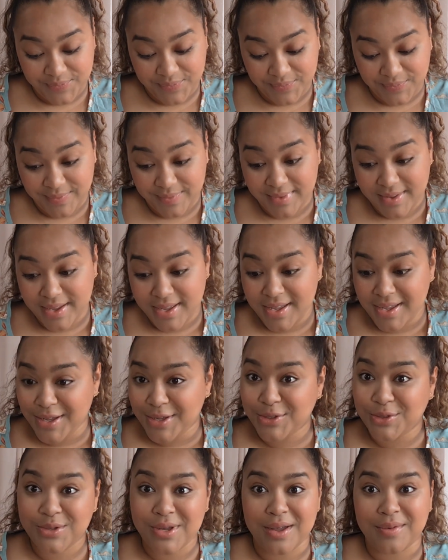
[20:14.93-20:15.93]

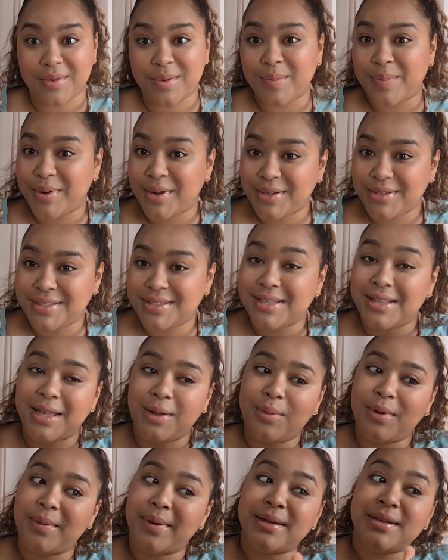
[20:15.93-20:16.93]
do I repurchase it? Like,
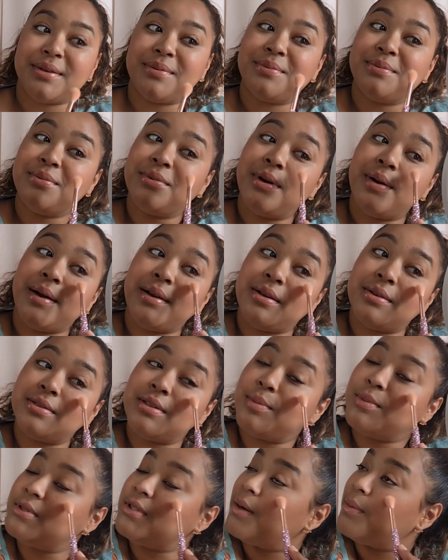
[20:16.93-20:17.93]
what do I do? What do I do?
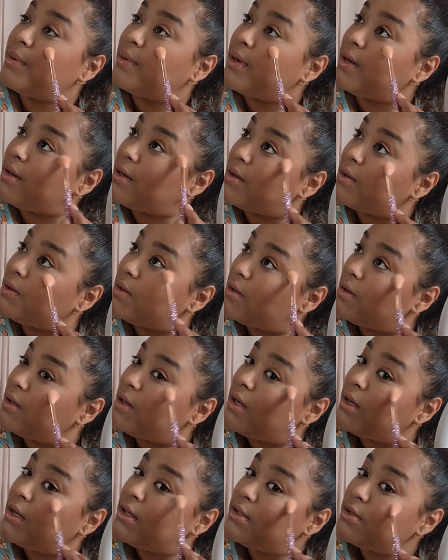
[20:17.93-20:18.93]
Someone tell me what I do.
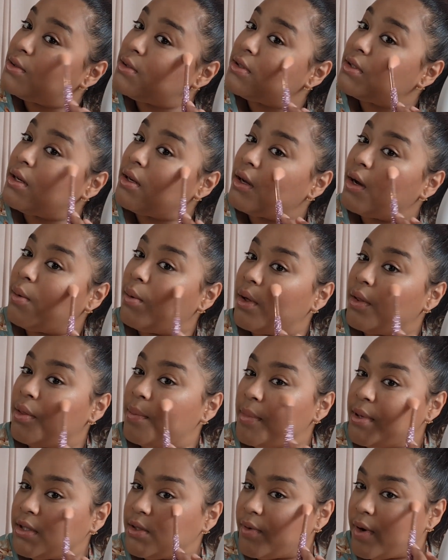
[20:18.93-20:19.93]
So I'm just gonna go with
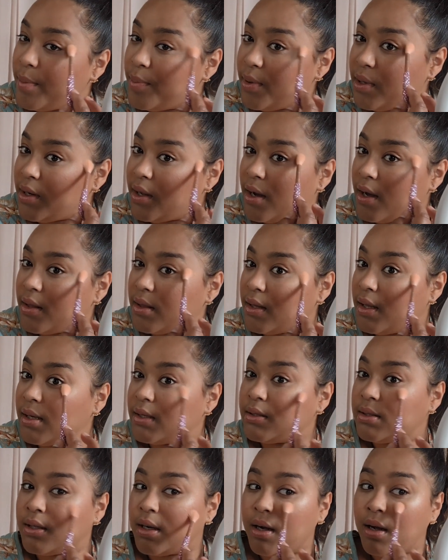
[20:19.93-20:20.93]
Miss Rare Beauty on
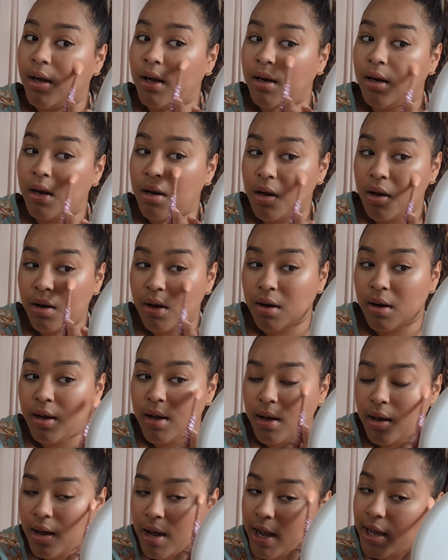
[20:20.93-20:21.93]
this side.
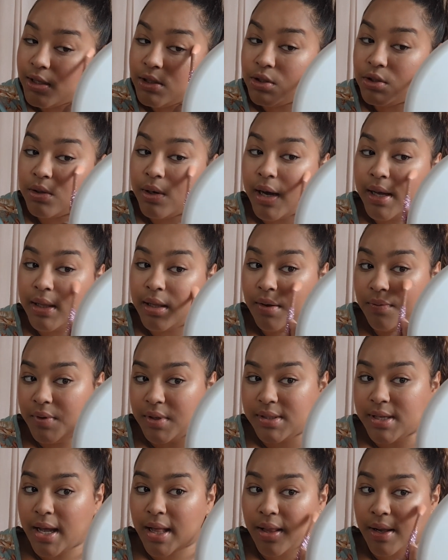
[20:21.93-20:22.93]
I do. I love
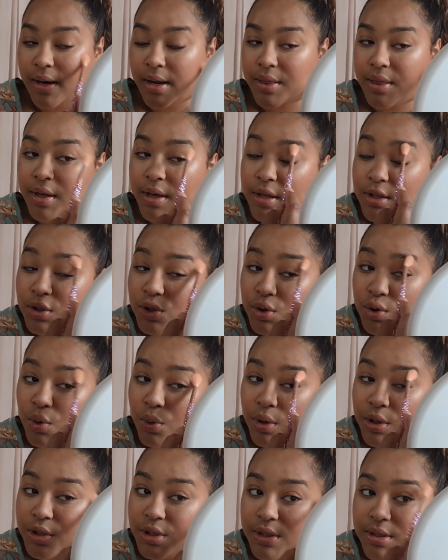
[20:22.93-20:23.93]
this highlighter. I think it's
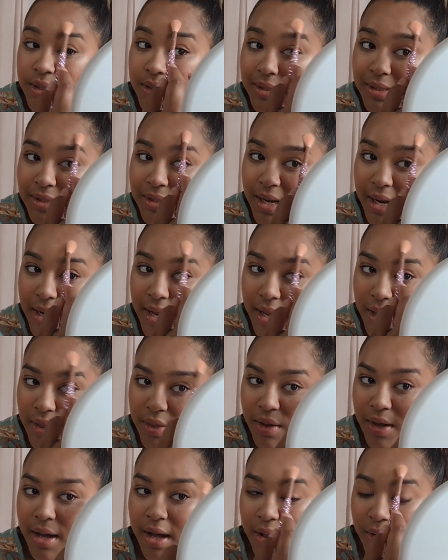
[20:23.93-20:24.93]
gorgeous. It's stunning.
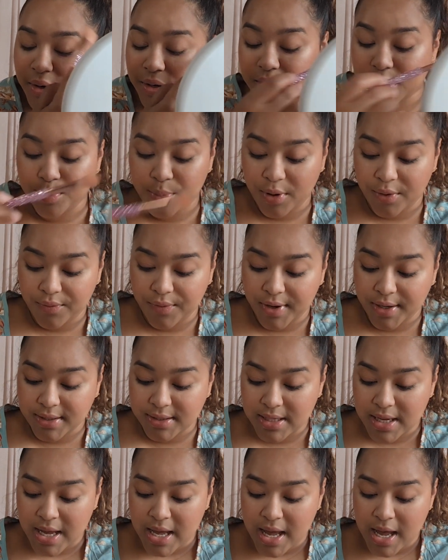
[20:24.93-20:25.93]
The color is
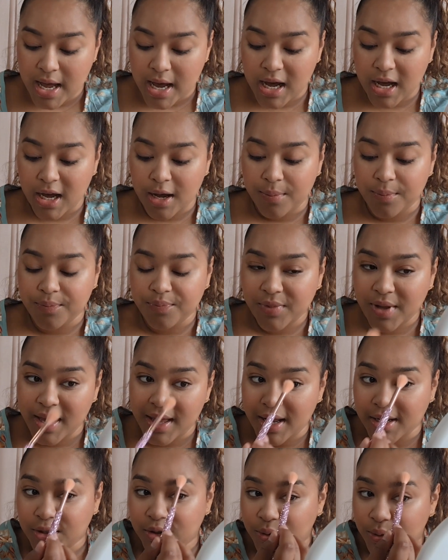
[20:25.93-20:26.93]
perfect. And
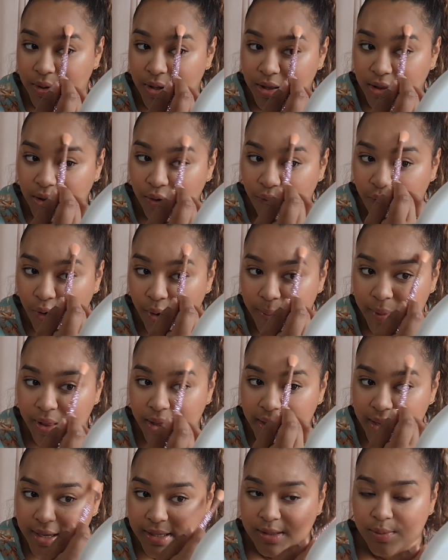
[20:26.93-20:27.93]
I do think the
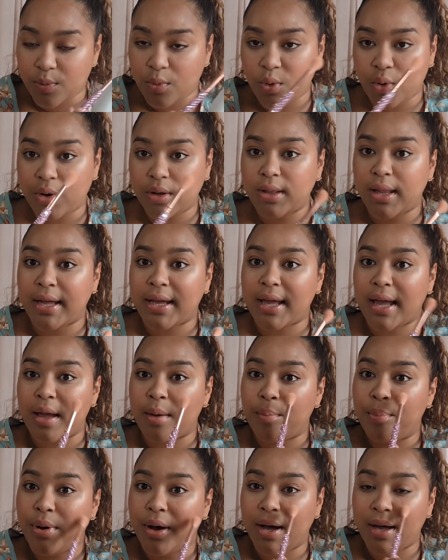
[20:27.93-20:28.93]
formula is more like a
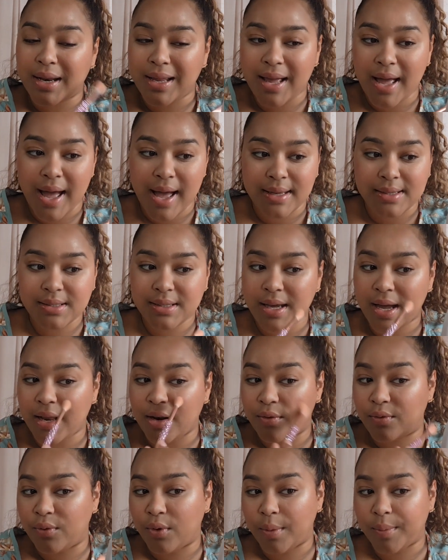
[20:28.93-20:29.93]
putty-esque kind
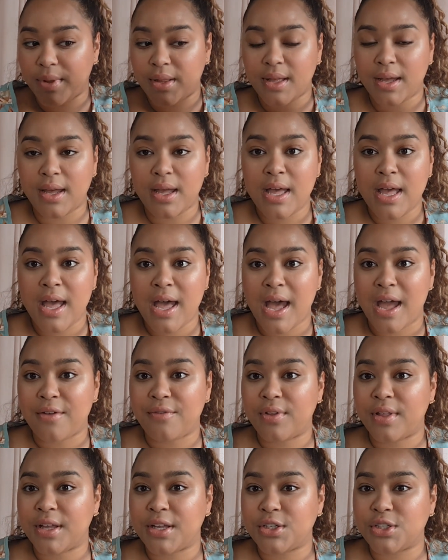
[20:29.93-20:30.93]
of formula. I
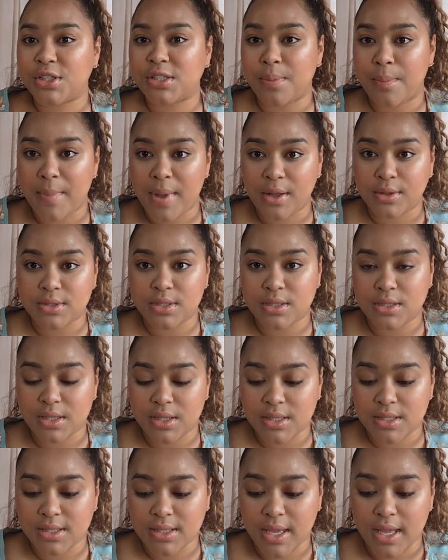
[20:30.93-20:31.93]
feel like it just melts into
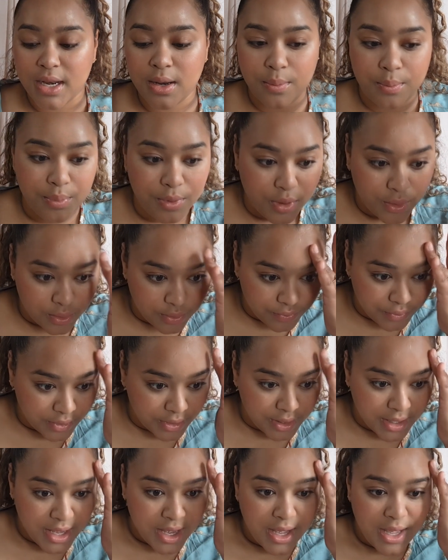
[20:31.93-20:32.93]
the skin
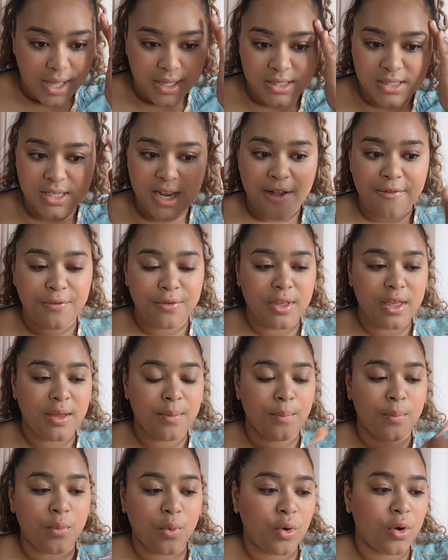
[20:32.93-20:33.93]
beautifully. It's definitely
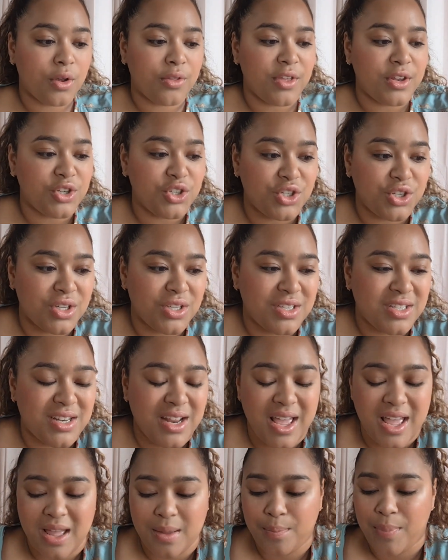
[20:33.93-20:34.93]
more than just
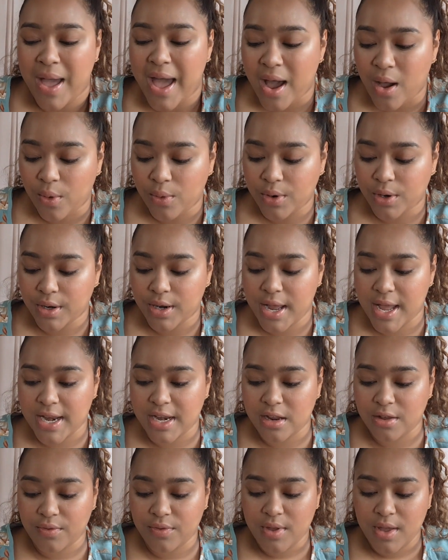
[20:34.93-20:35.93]
a powder kind
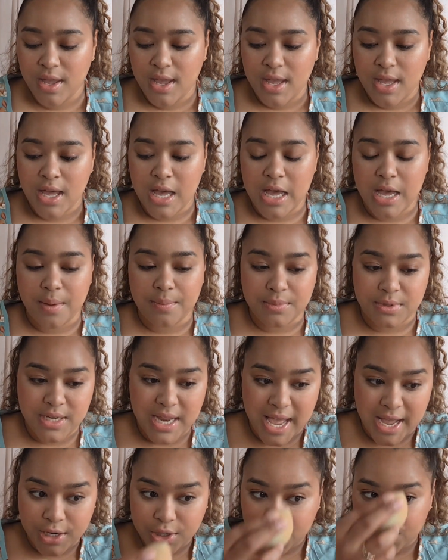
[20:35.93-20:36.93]
of
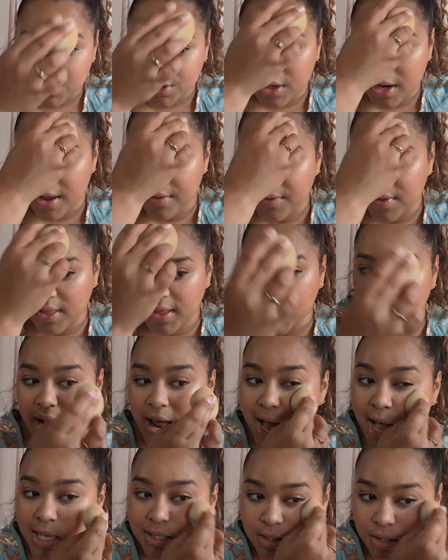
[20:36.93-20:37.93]
texture. I feel like it
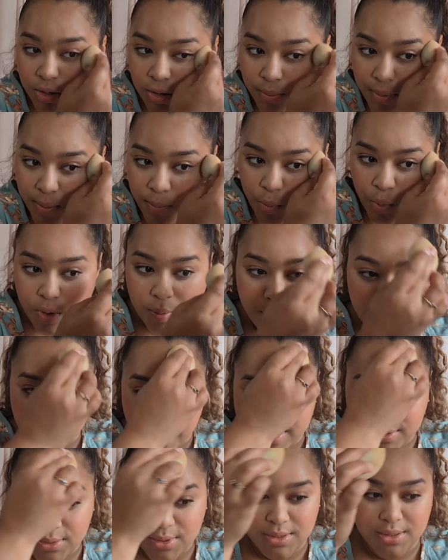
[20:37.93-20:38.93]
has a little bit more
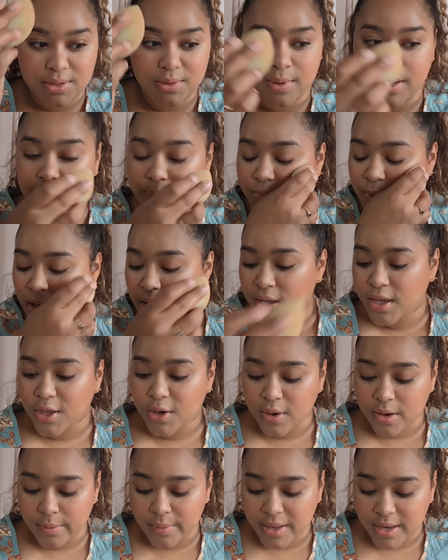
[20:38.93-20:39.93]
bounce to it. You know
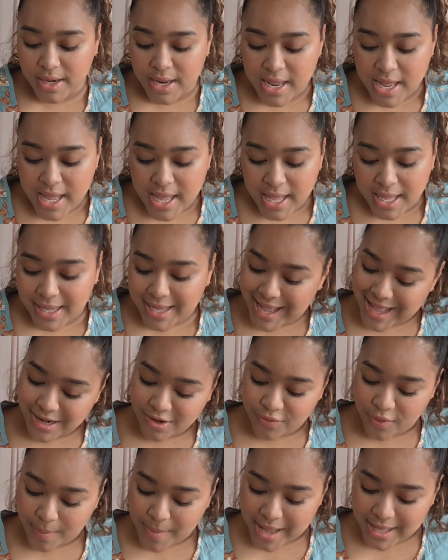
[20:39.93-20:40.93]
what I mean? It kind
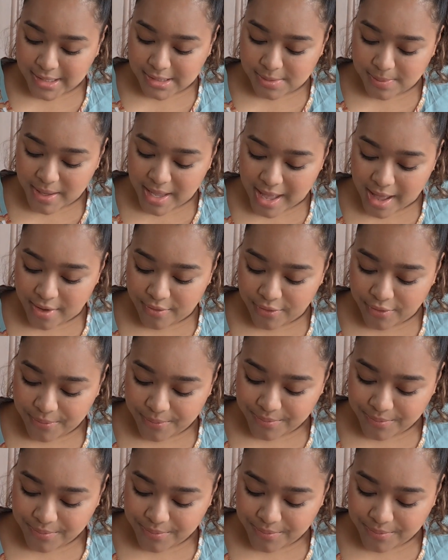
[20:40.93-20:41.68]
of reminds me of